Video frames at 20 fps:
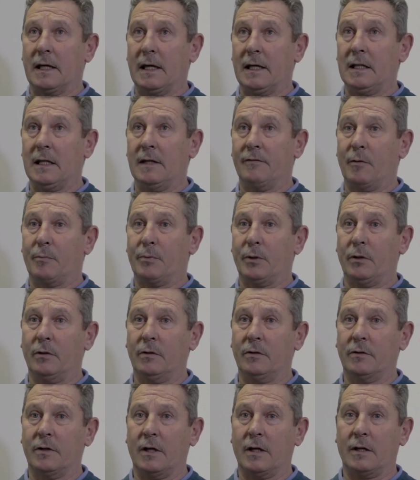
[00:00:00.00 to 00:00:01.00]
In
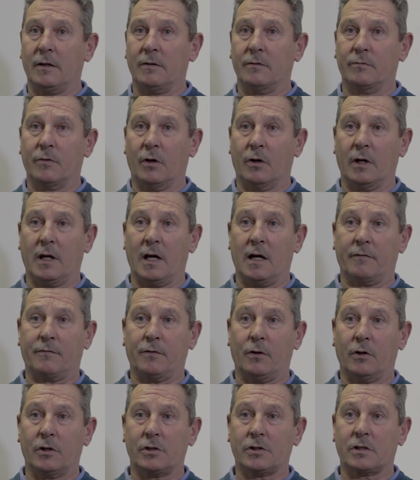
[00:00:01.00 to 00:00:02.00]
Liverpool, the Royal Air
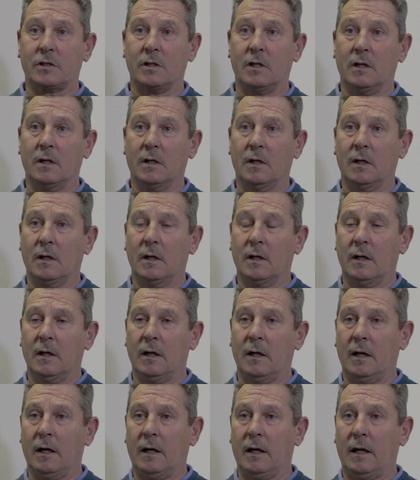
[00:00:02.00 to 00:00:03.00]
Force
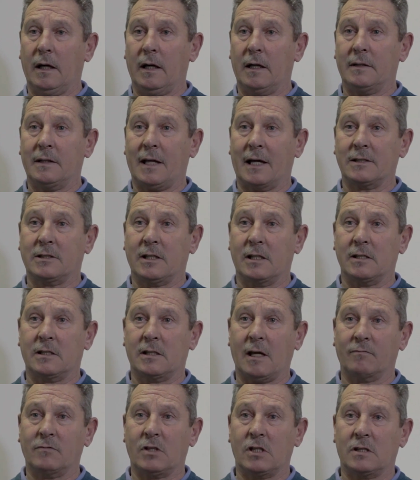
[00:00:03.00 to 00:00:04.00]
in
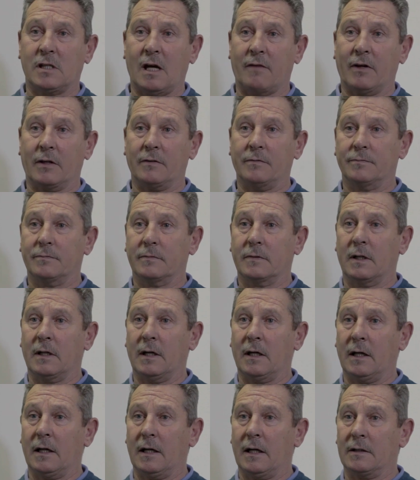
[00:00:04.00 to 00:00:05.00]
1977
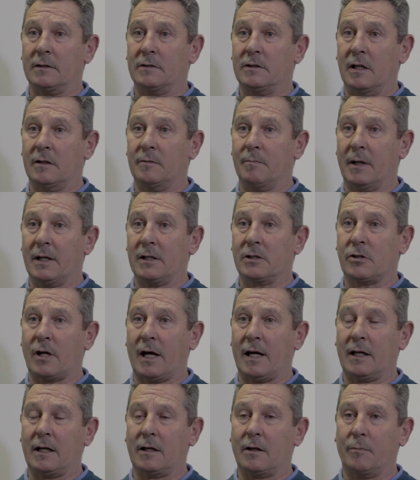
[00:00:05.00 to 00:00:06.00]
and did my
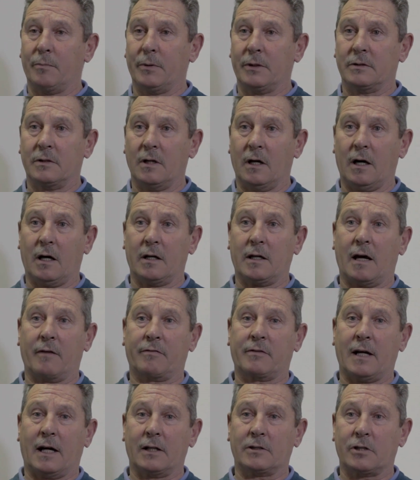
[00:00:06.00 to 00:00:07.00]
training up at
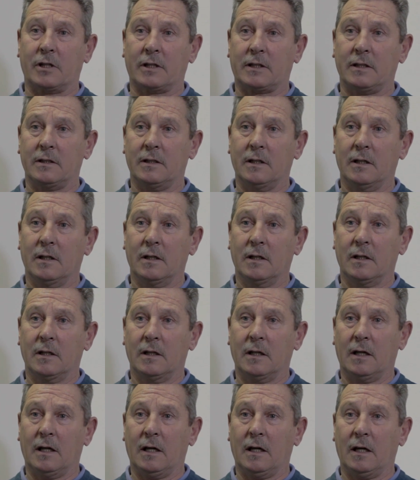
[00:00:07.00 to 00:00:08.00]
RAF Catrick
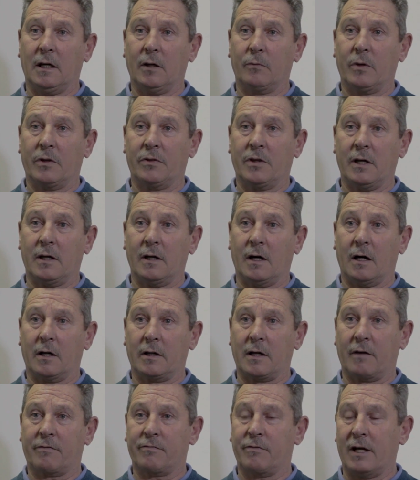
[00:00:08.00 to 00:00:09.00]
with the
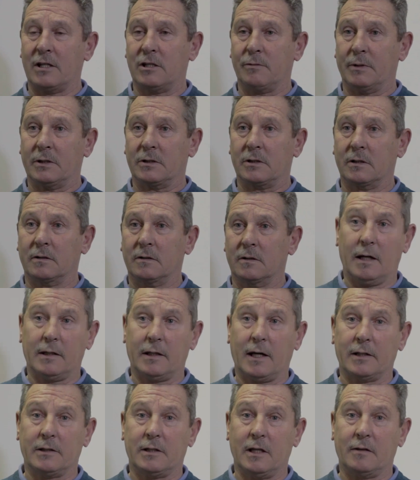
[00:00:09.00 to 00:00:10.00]
RAF Regiment. And
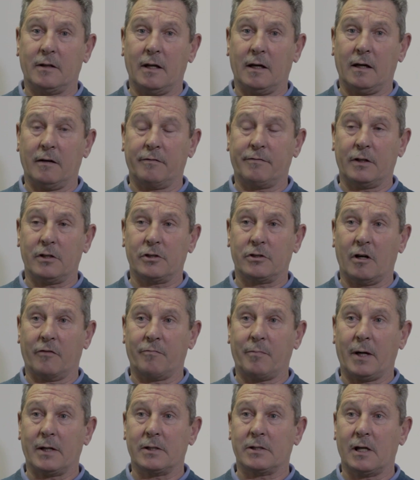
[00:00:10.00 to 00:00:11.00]
I did finish
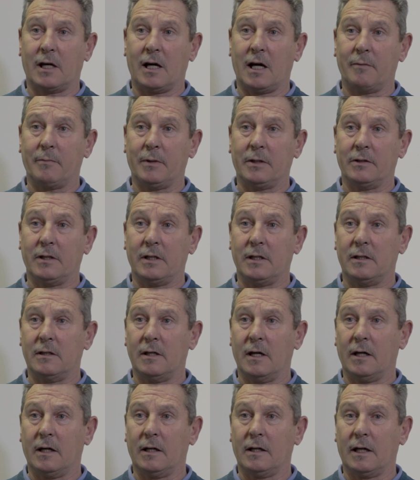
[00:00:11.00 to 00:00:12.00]
off my time in the
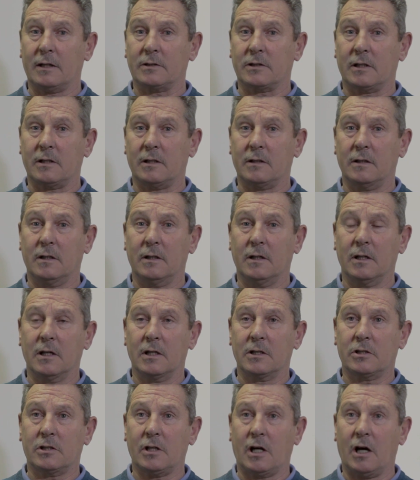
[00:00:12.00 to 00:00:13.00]
as a
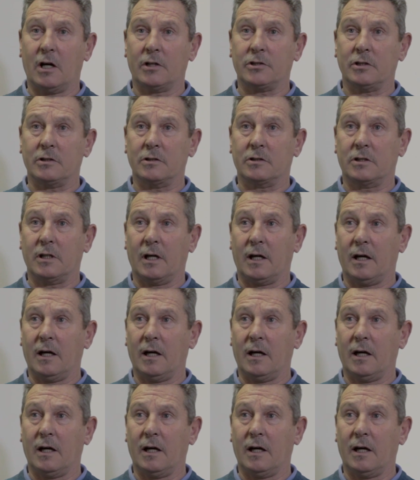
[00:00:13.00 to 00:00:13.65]
sergeant